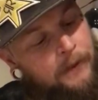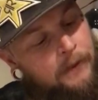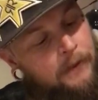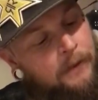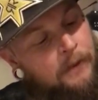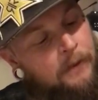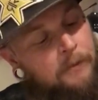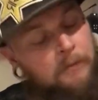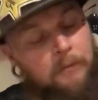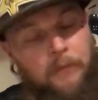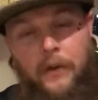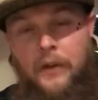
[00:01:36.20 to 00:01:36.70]

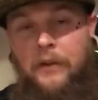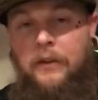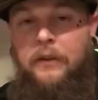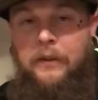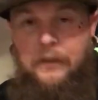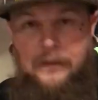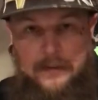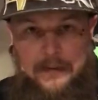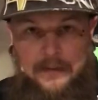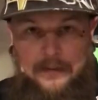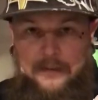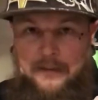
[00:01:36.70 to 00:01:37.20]
them, but
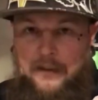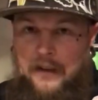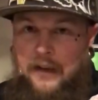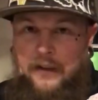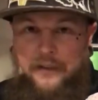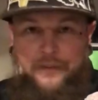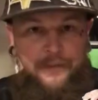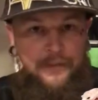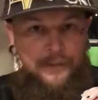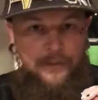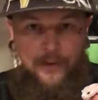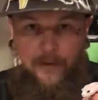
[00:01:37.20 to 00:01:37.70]
these
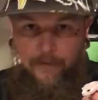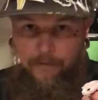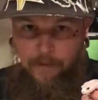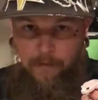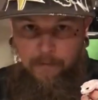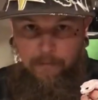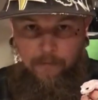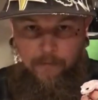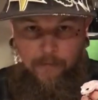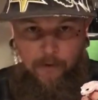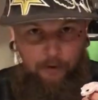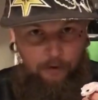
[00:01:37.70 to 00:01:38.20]
guys love
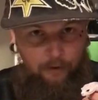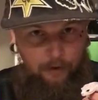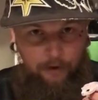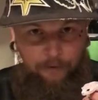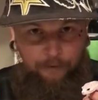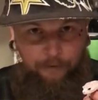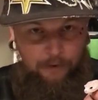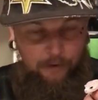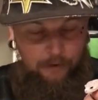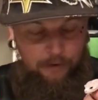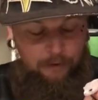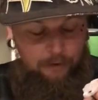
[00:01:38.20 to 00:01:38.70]
them. They're
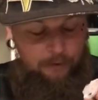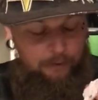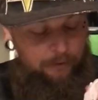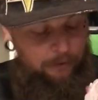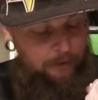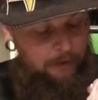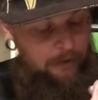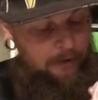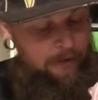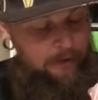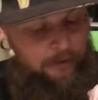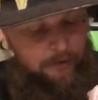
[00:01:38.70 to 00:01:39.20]
great for the
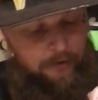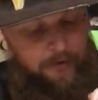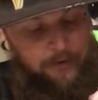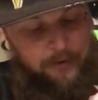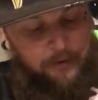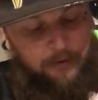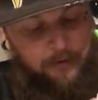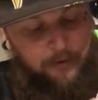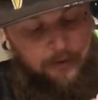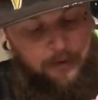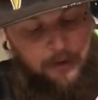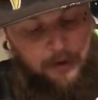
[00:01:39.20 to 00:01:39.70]
nutrients,
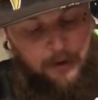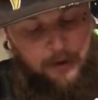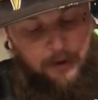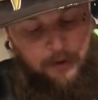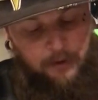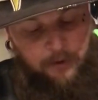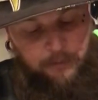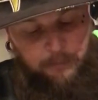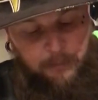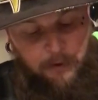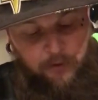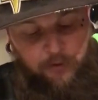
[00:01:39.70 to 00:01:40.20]

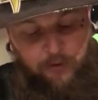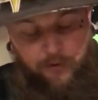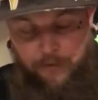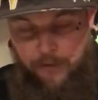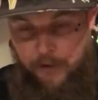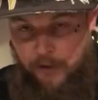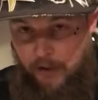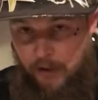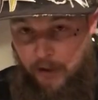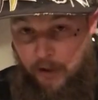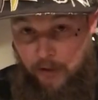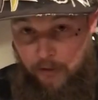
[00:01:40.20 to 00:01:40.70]
especially if
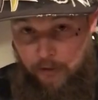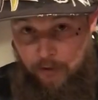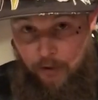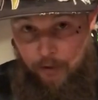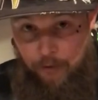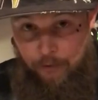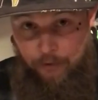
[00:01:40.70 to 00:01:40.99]
you're gut loading